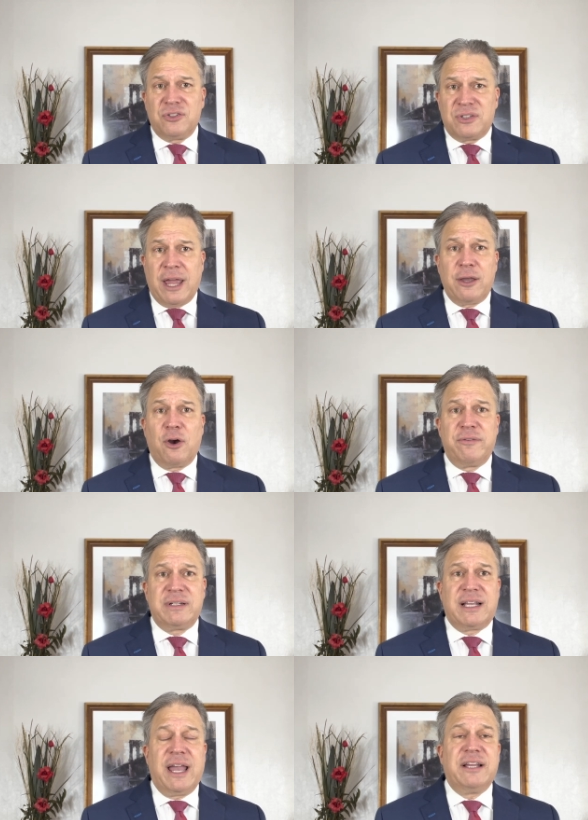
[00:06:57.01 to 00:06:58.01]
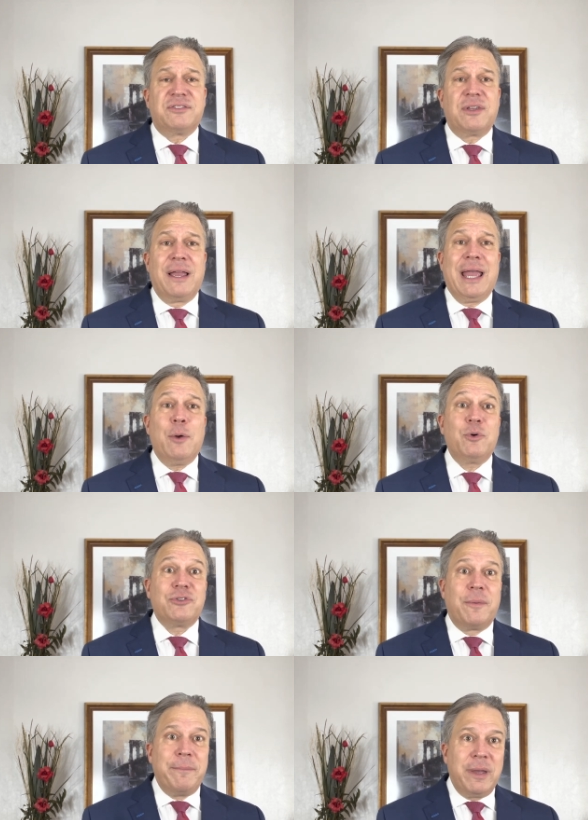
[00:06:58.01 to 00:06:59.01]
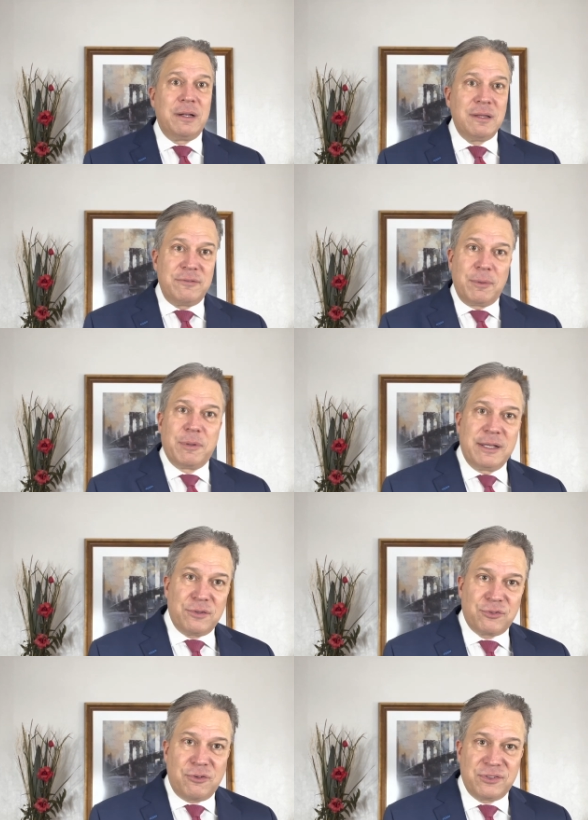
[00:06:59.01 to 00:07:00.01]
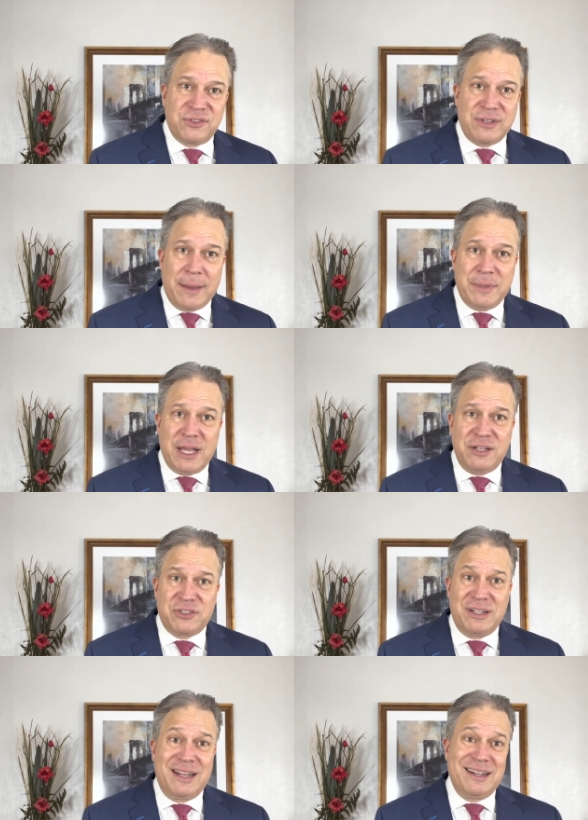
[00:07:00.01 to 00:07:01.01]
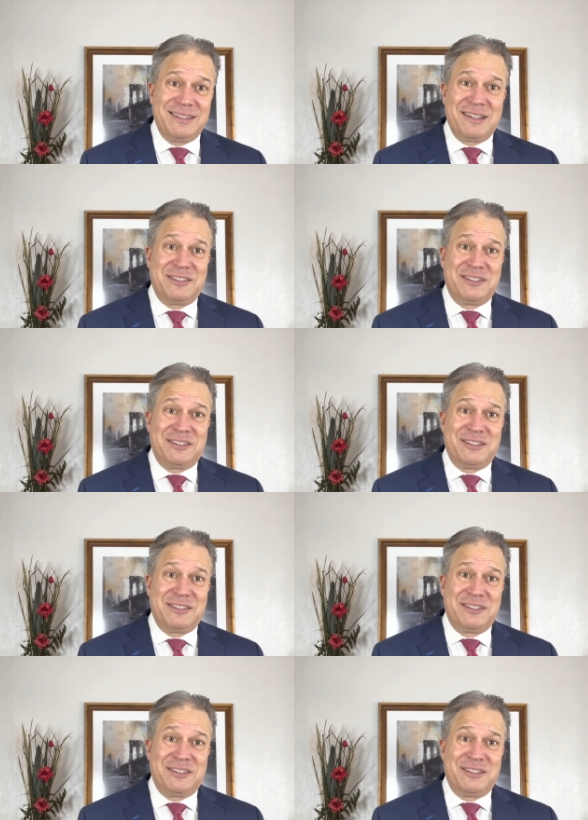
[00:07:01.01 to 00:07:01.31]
Take over the case. It was the middle of the plaintiff's cross-examination, and I said